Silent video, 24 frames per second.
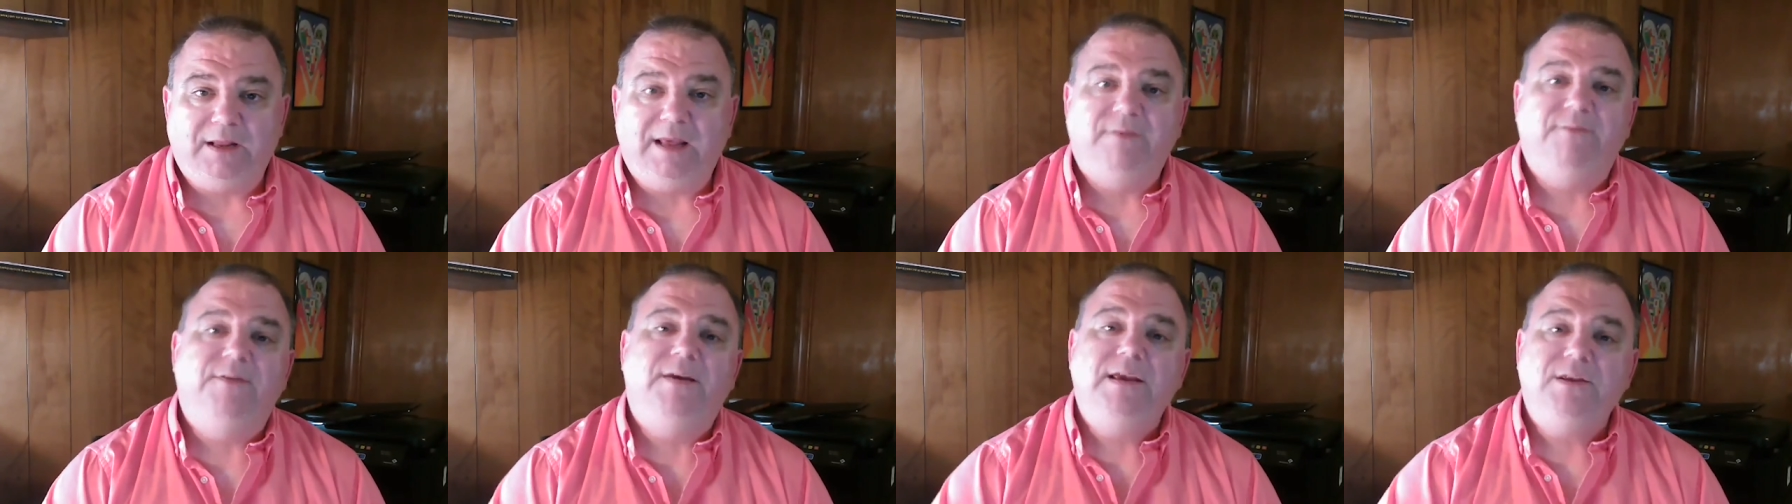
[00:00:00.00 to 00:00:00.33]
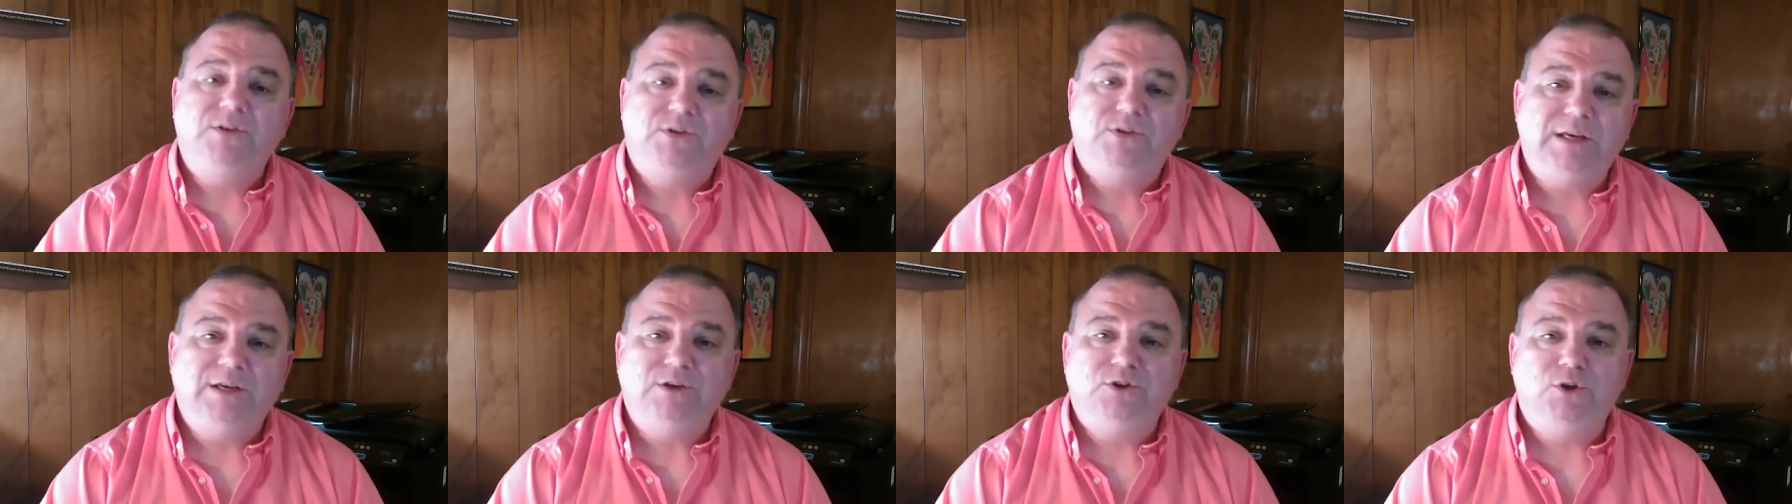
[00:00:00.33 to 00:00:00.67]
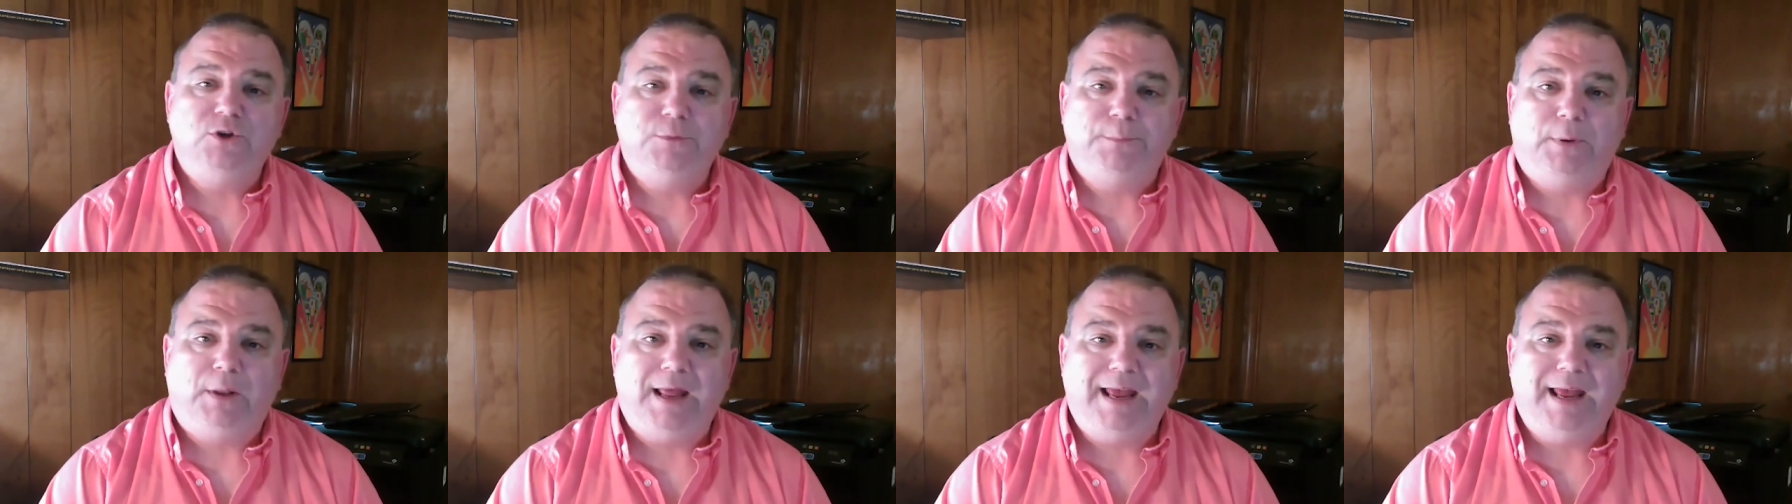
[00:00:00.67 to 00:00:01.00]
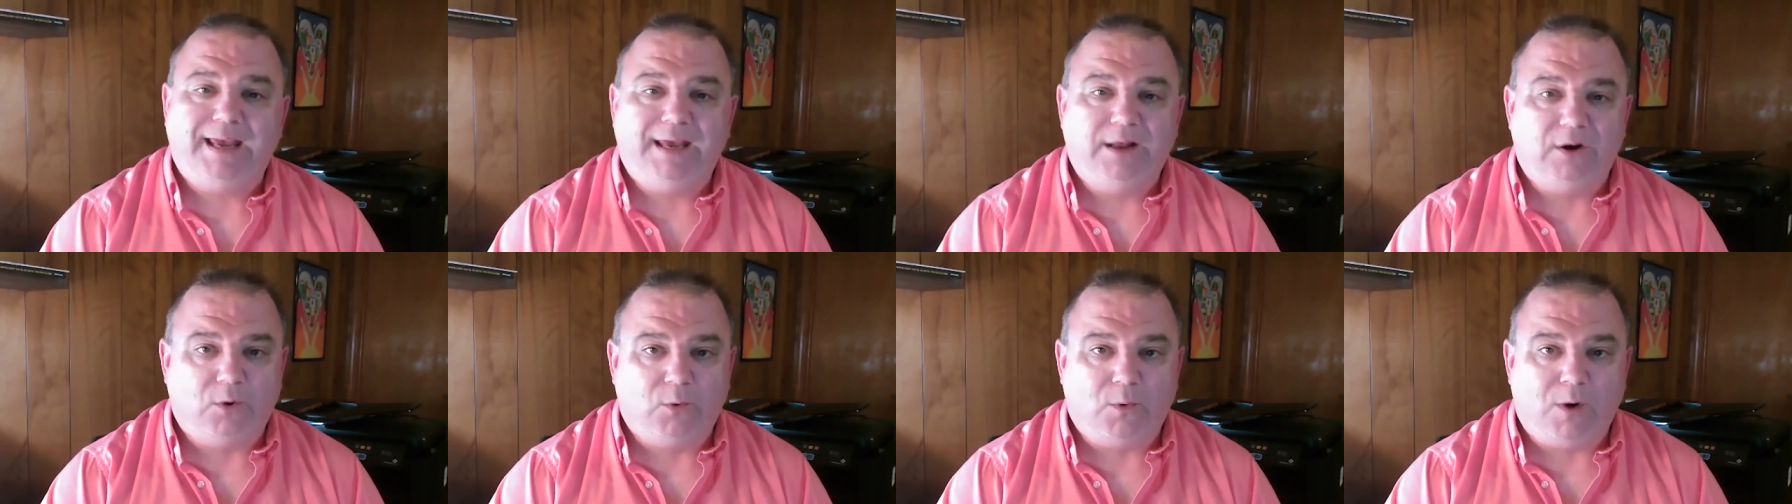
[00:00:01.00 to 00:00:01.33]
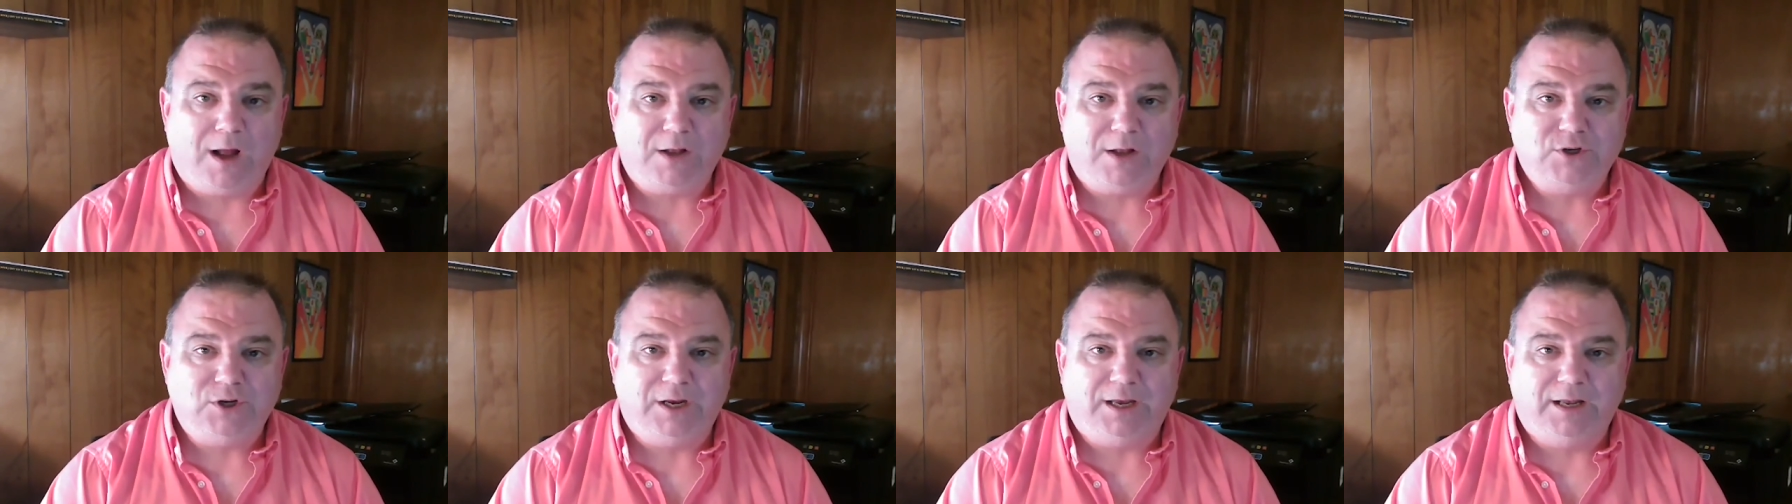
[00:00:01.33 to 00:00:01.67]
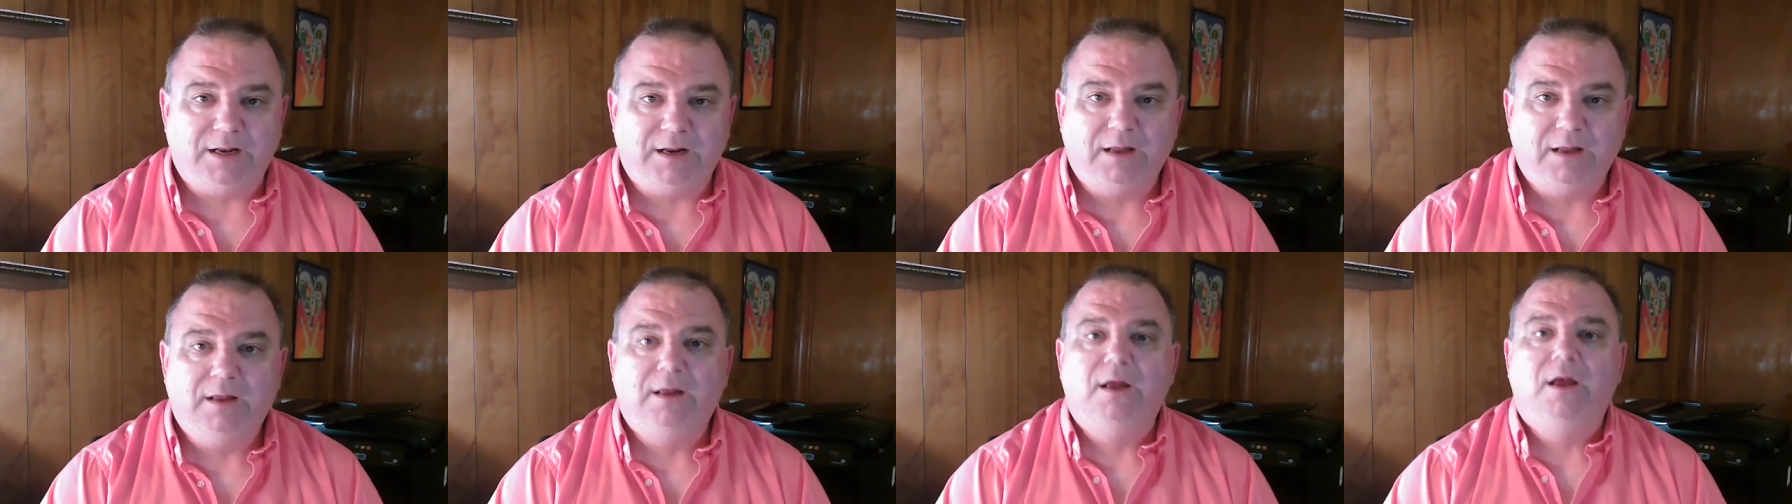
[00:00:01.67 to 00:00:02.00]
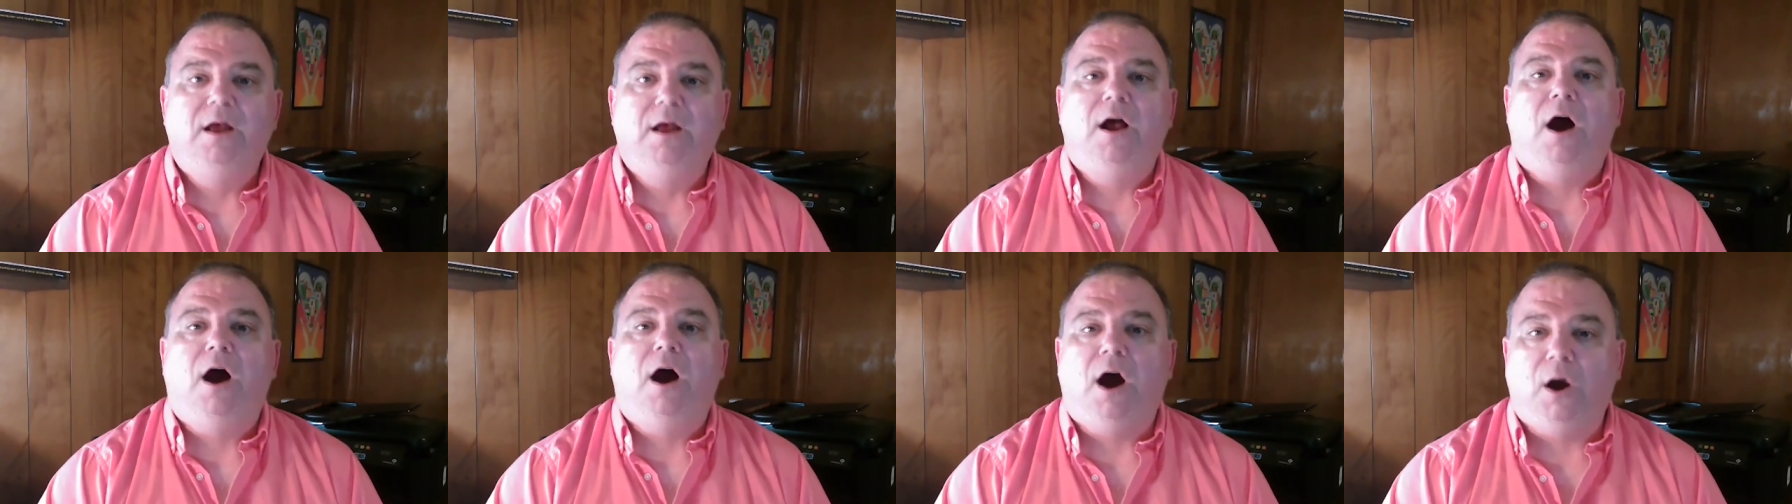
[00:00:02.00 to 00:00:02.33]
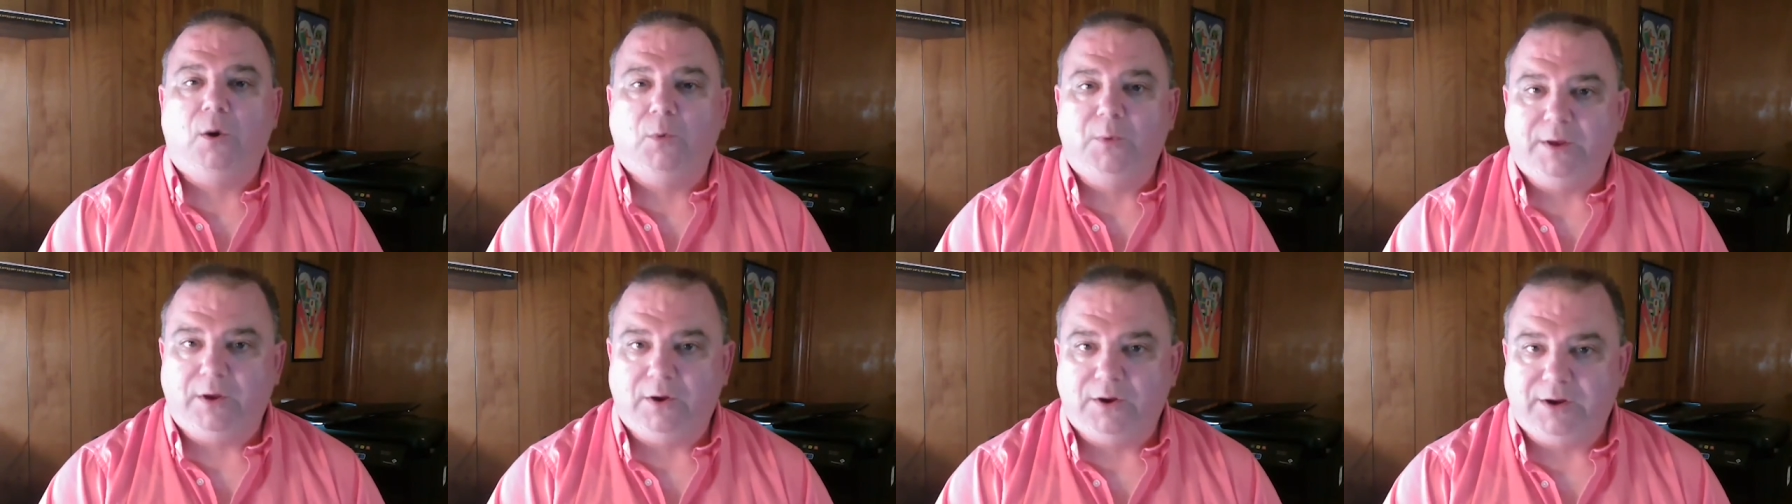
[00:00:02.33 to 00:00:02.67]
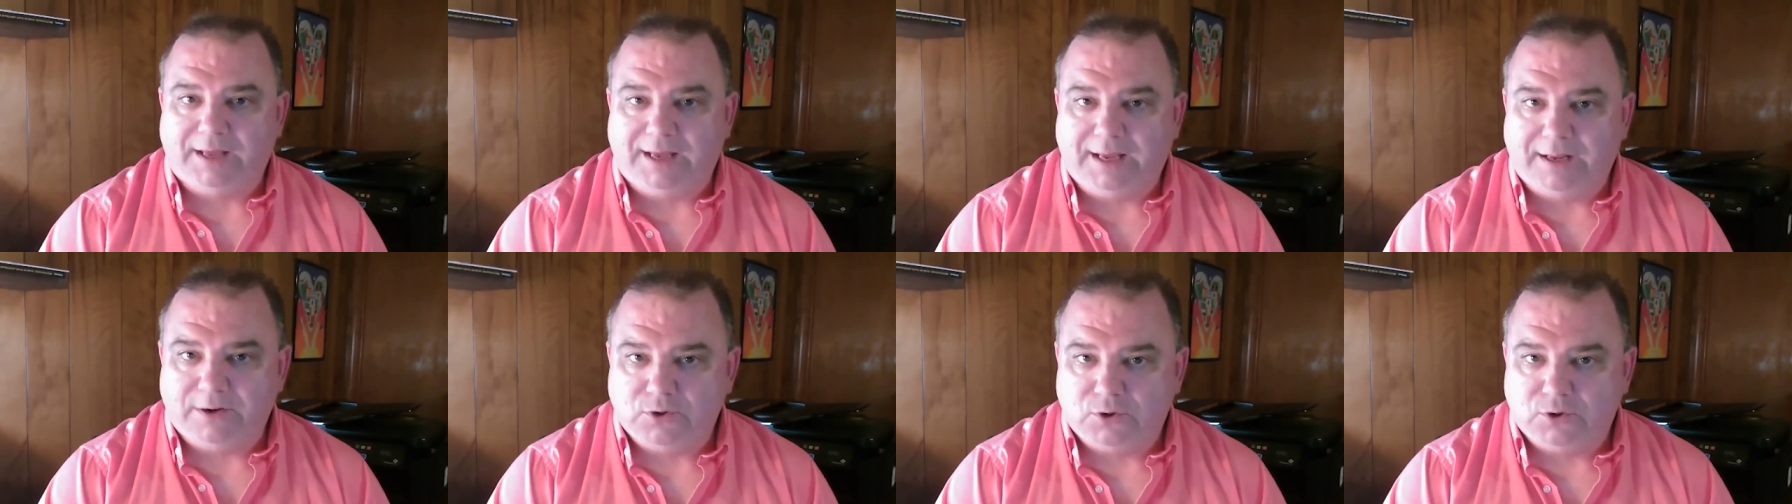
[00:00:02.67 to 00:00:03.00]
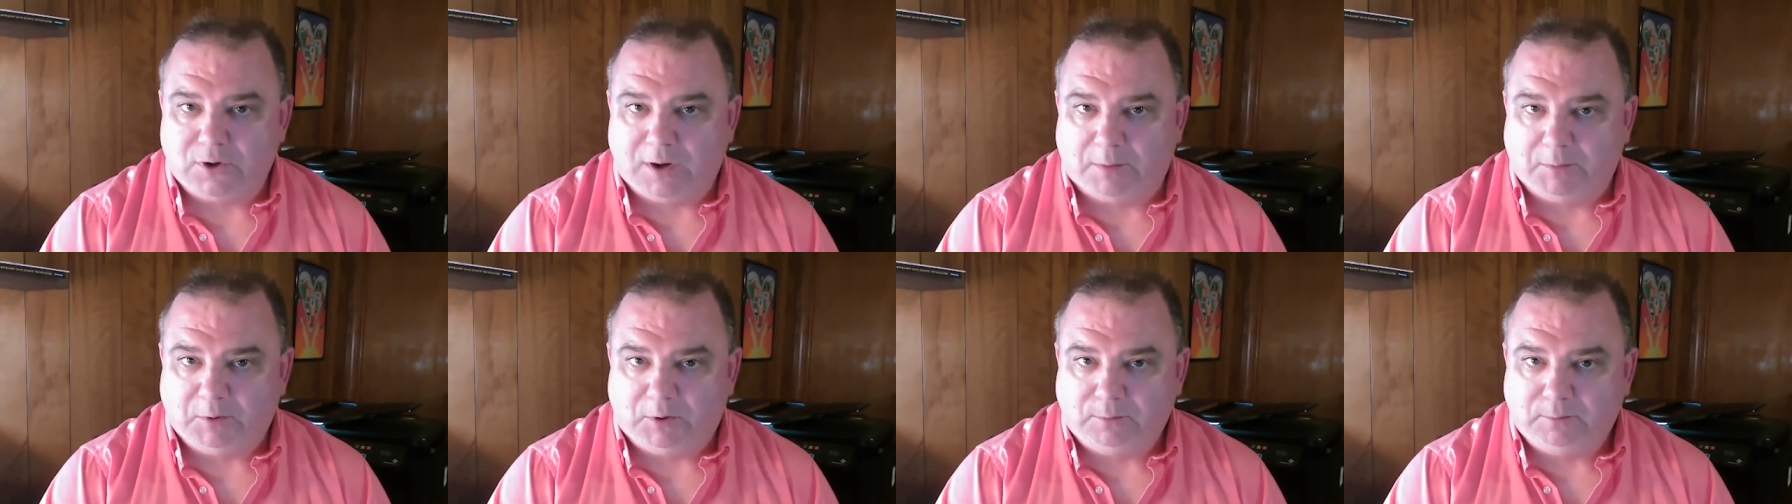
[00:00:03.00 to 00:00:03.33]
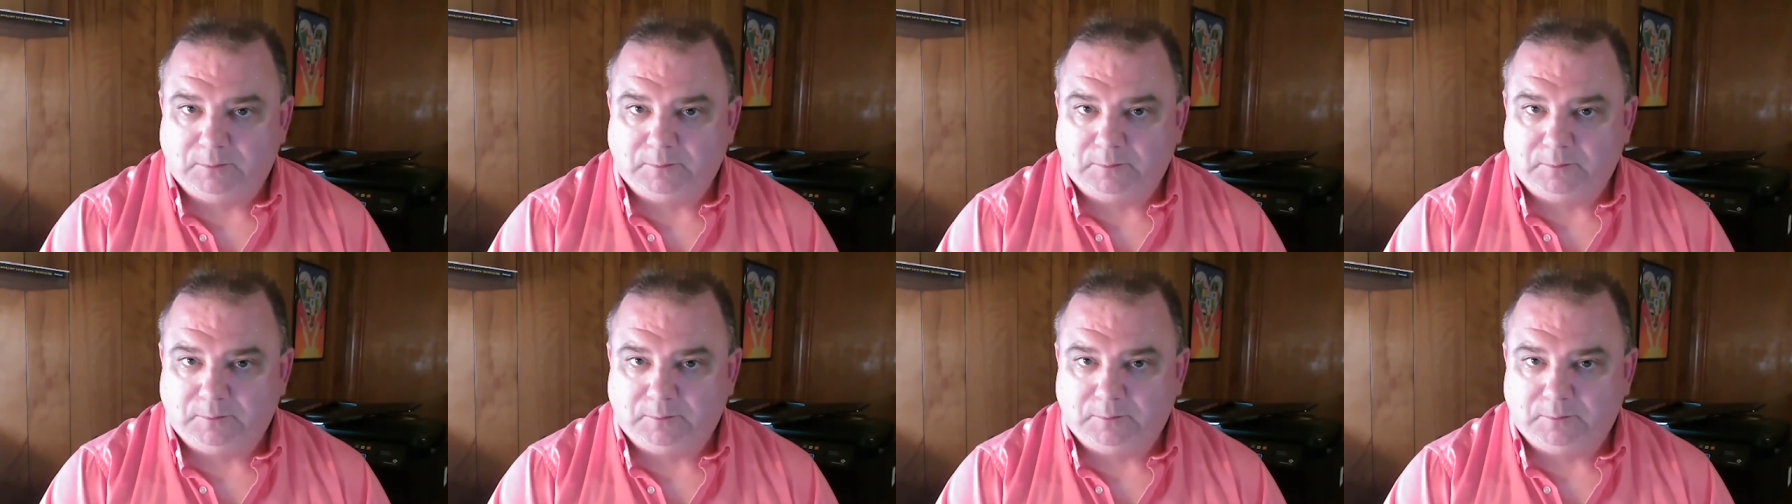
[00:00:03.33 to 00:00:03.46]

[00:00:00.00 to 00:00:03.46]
If he sees you playing it or watching it, are we going to get in trouble?